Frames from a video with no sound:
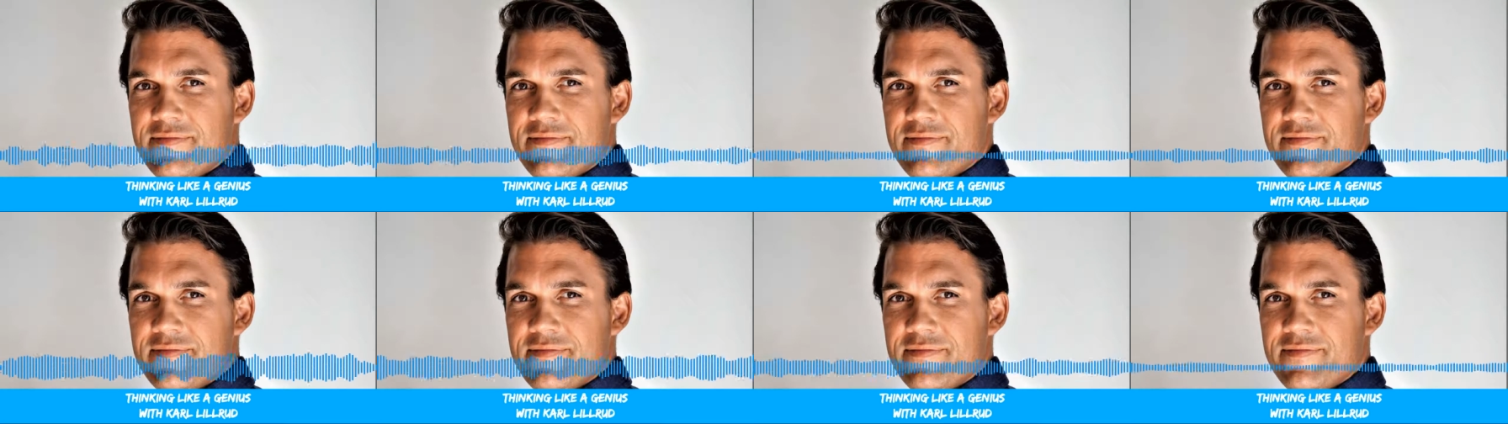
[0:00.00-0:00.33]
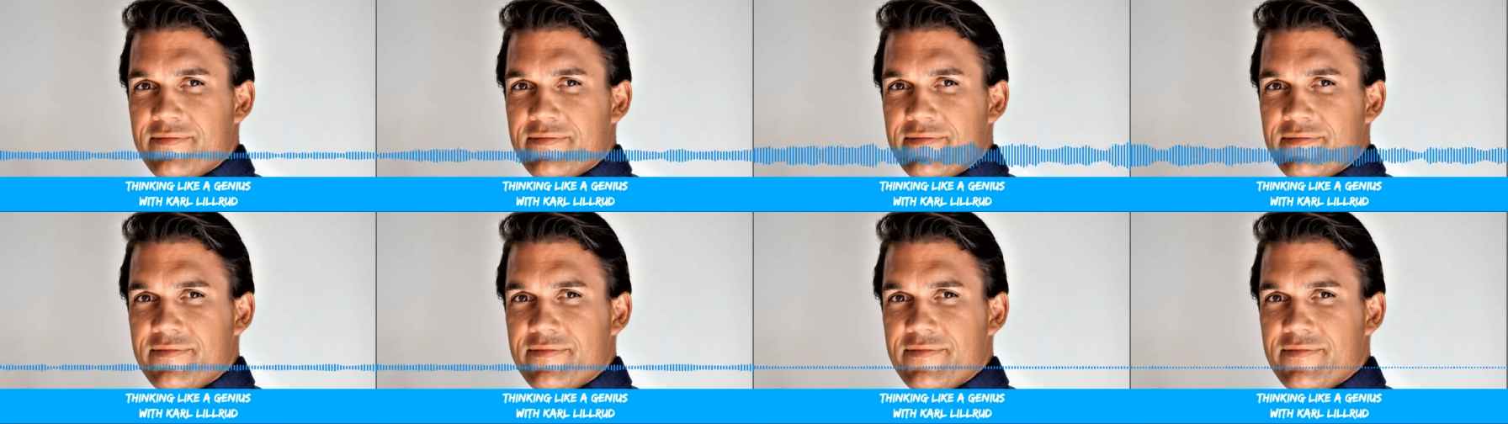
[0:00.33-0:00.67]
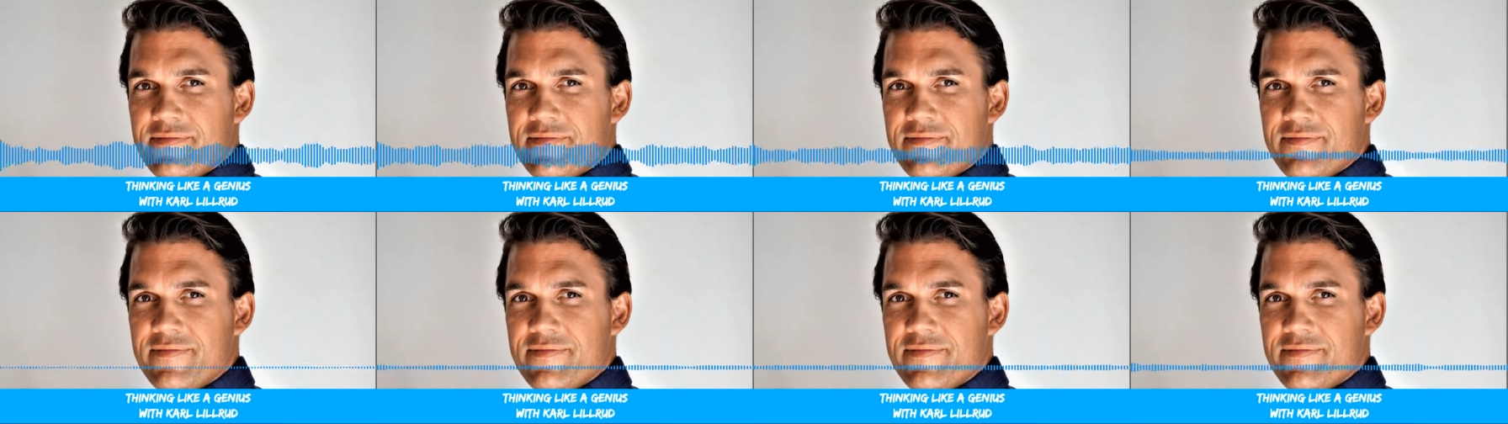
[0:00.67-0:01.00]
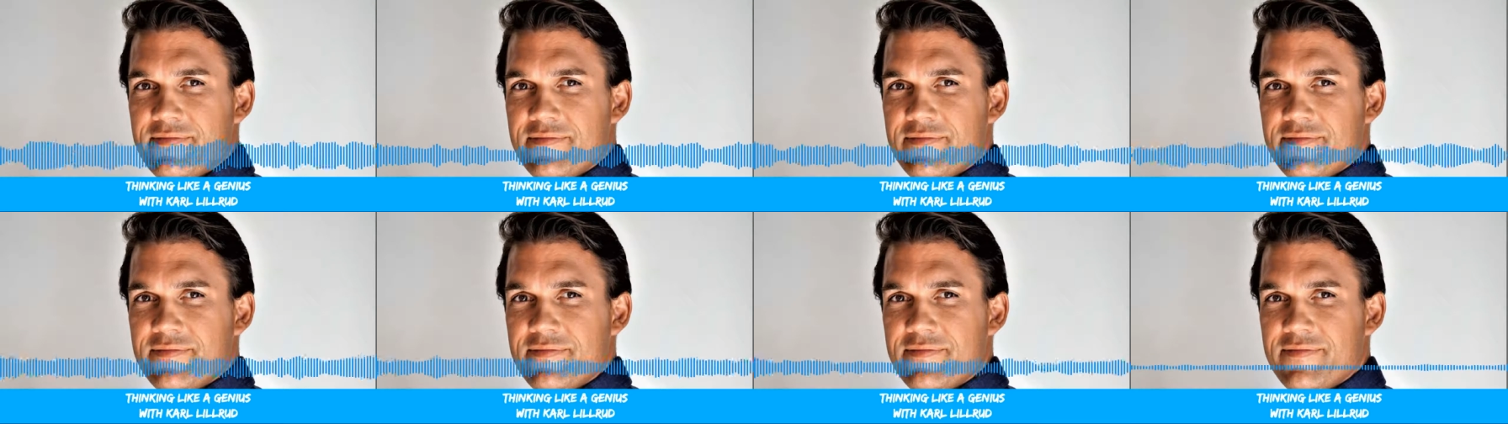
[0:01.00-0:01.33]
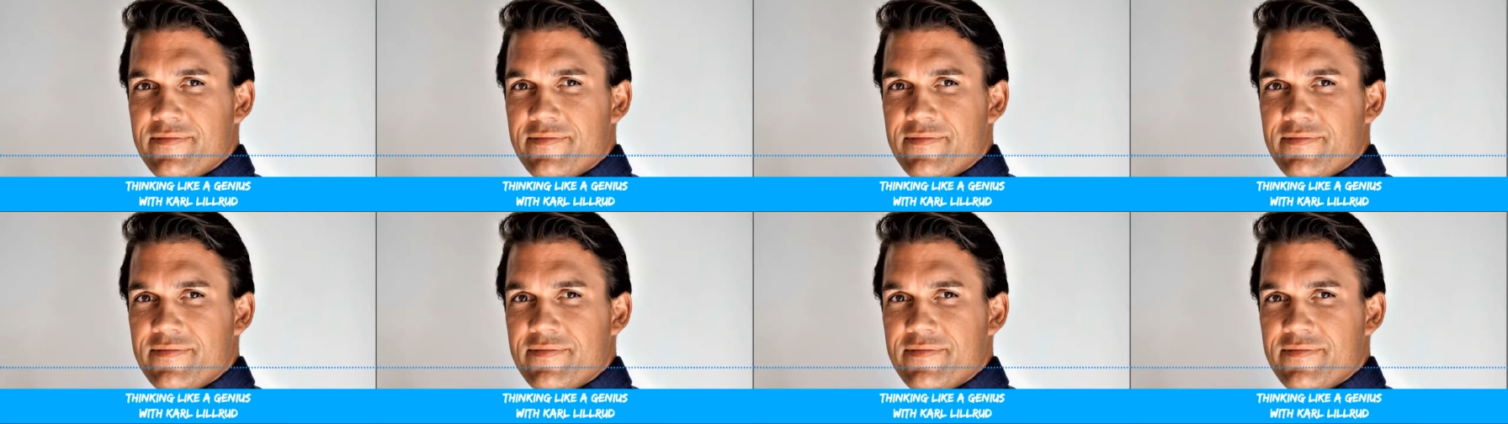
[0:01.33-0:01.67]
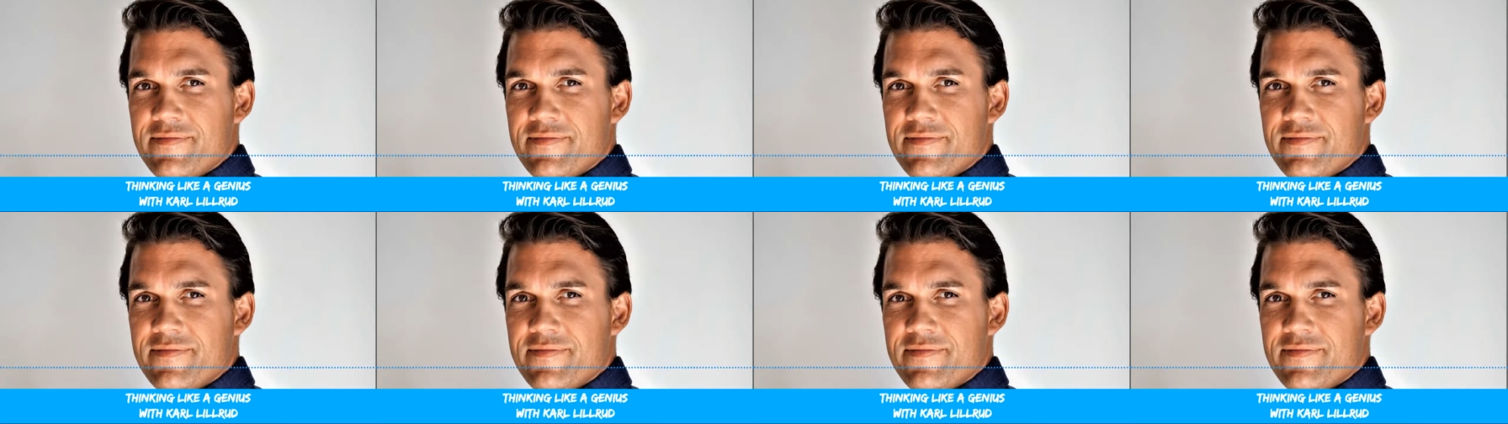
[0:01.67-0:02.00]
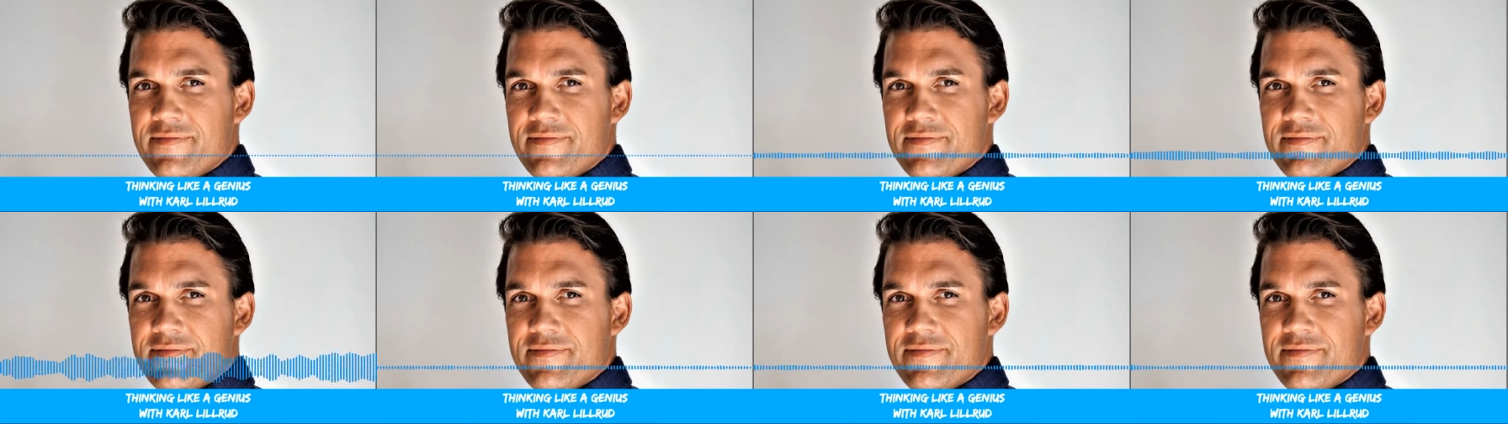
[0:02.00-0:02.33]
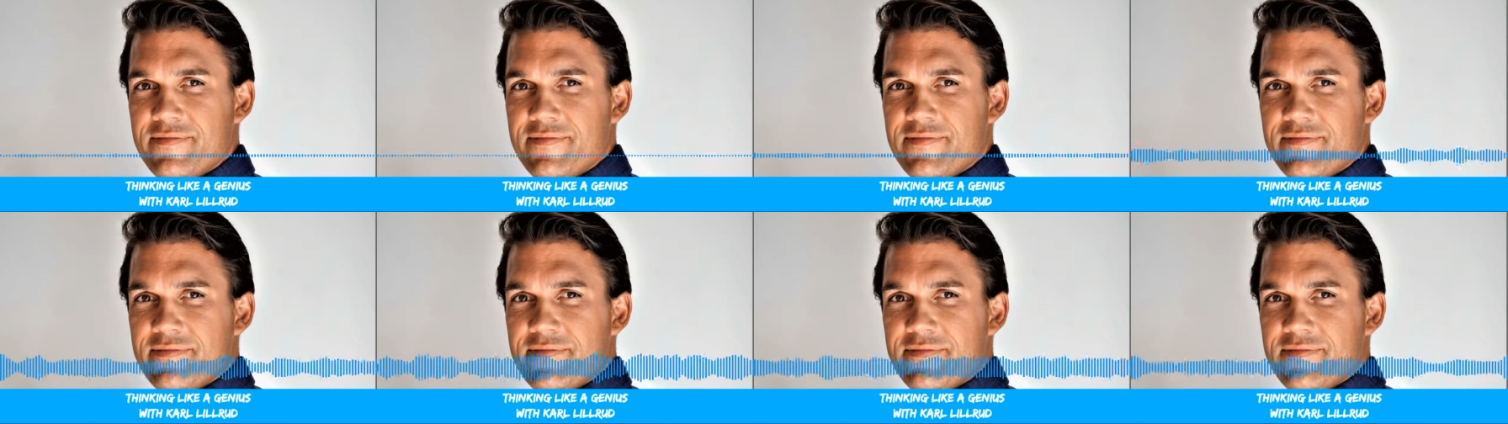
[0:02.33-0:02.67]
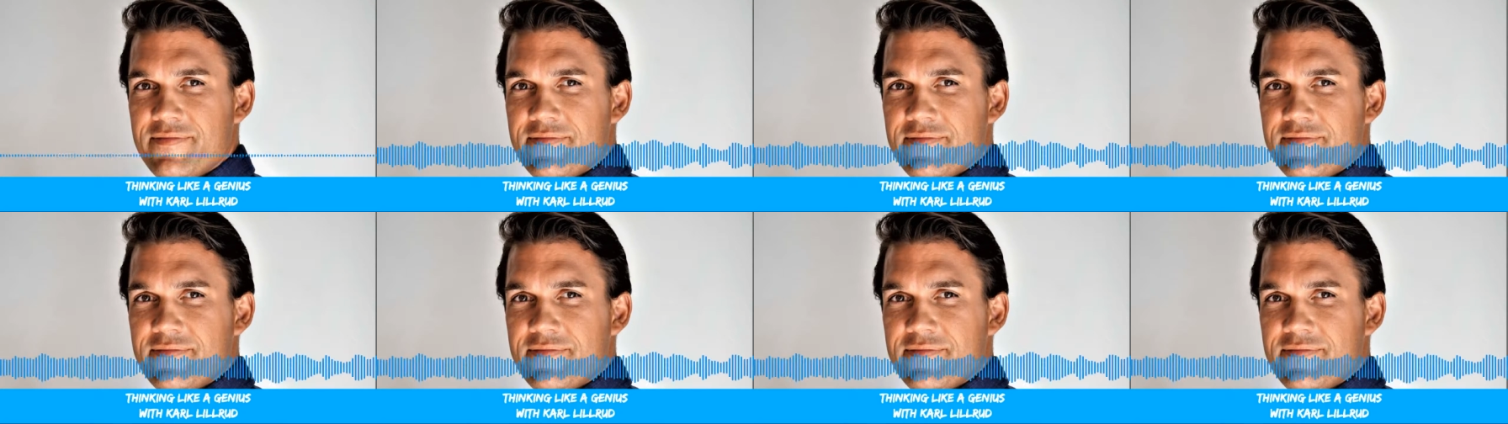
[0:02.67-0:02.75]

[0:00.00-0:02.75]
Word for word: And this comes back to the uh,